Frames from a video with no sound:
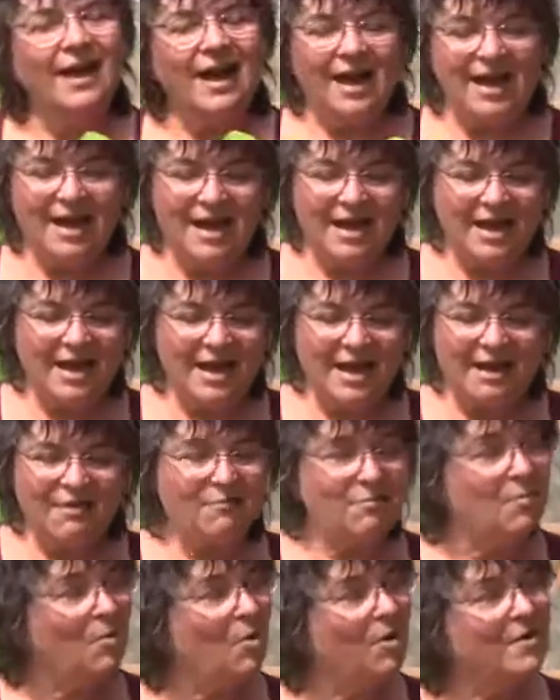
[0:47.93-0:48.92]
I
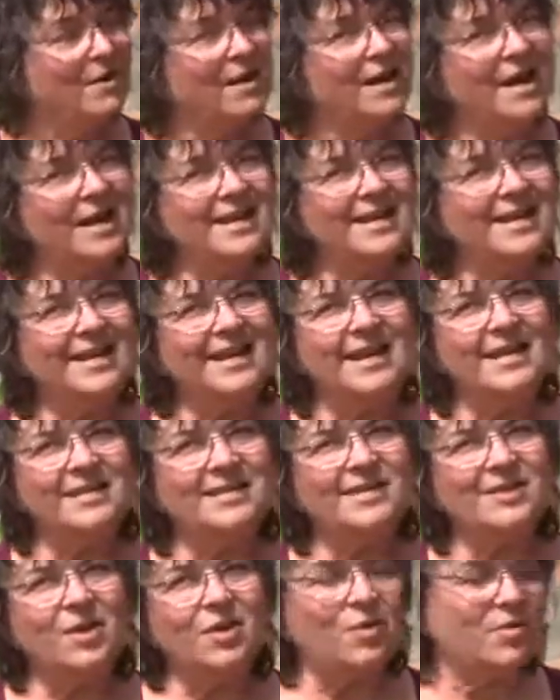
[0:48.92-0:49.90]
have more than I can eat.
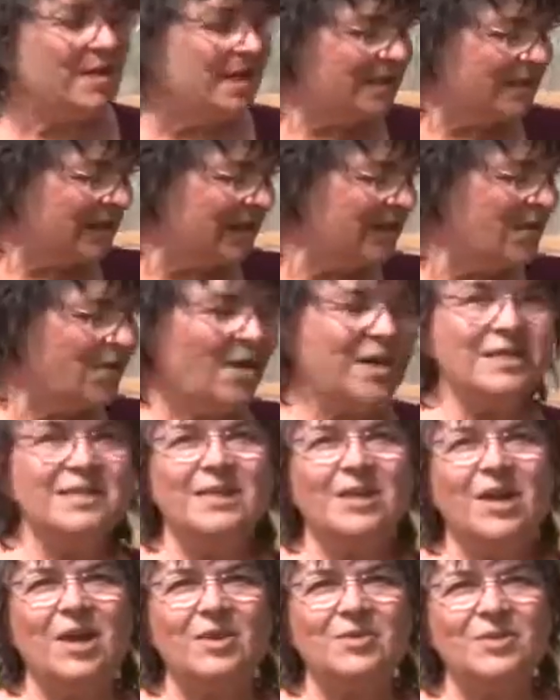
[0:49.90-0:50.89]
So this is going to
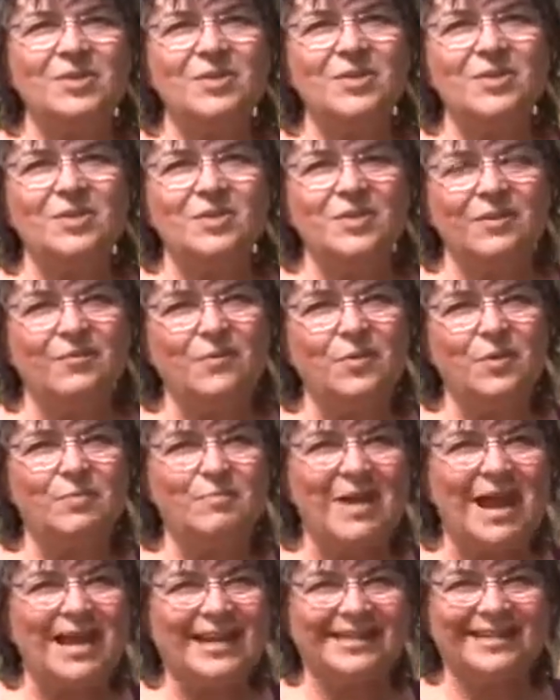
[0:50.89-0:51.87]
go to the food
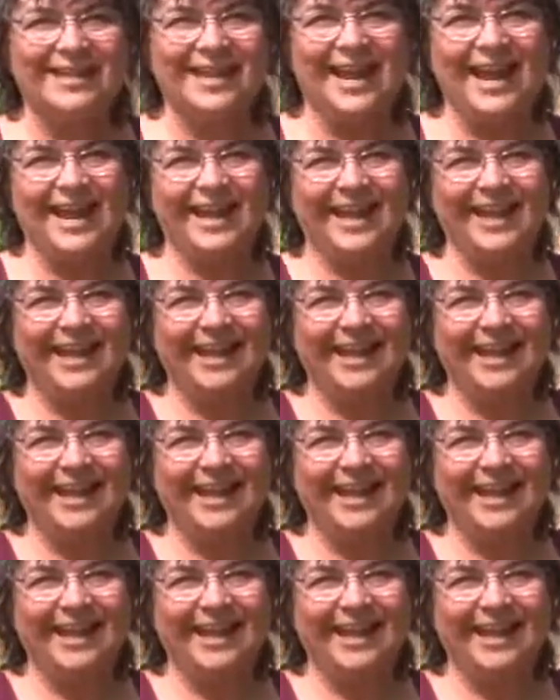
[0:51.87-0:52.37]
bank today.